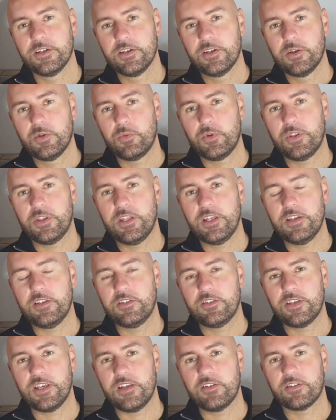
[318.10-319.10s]
With
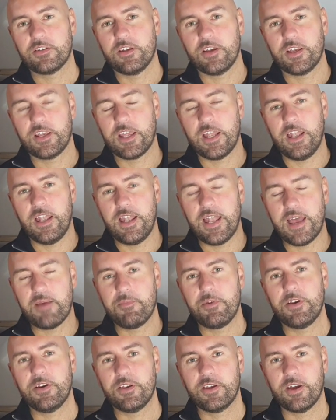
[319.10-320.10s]
this, it's like a
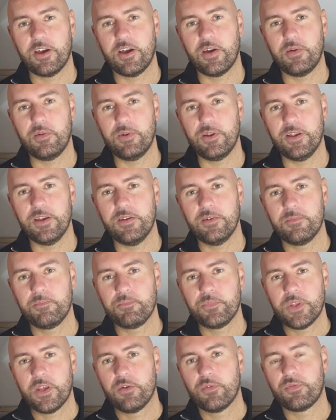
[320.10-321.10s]
lemon cola
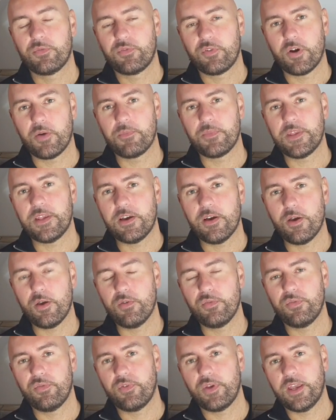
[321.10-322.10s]
from the
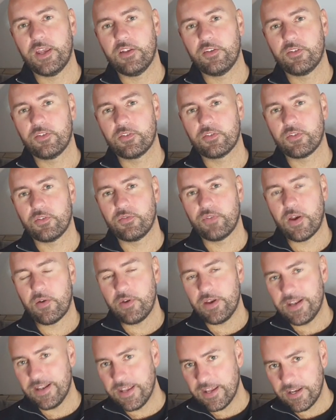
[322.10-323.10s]
off. It's
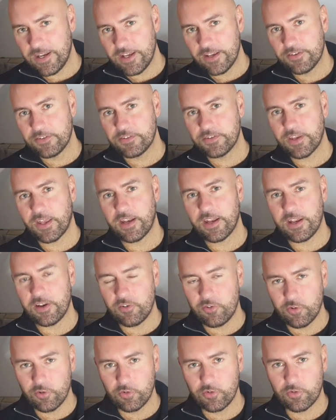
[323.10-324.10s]
very linear scent,
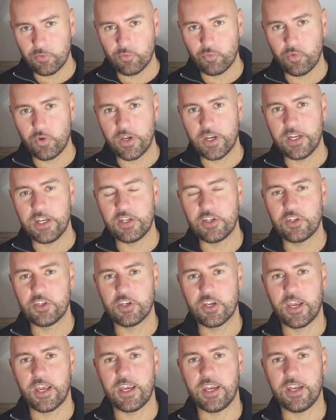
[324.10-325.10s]
it doesn't really
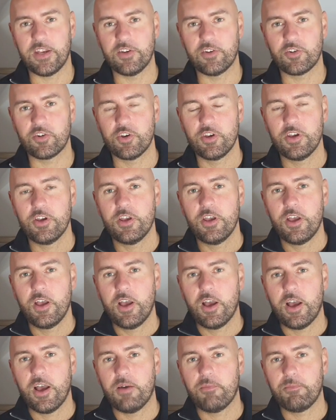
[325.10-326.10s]
change.
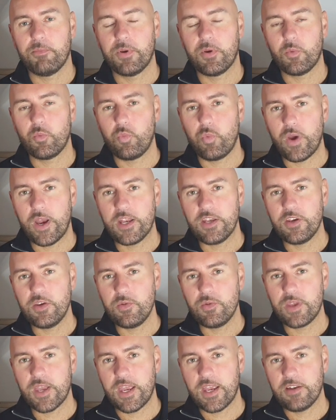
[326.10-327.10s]
But when
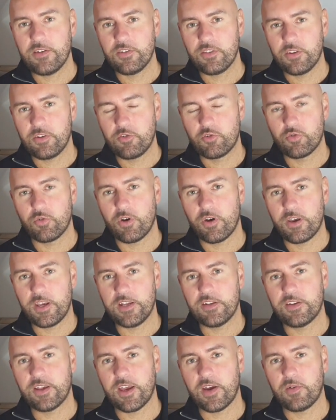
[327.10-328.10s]
you get into the dry
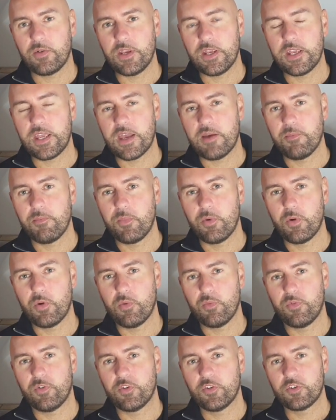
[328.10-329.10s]
down, you get more
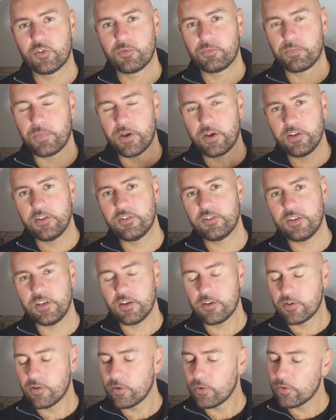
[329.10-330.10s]
of a spicy
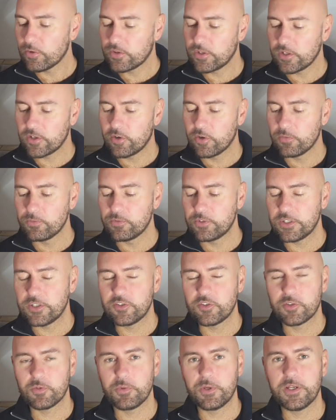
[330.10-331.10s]
accord that comes
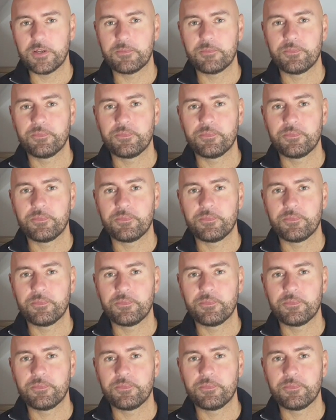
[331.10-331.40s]
into it.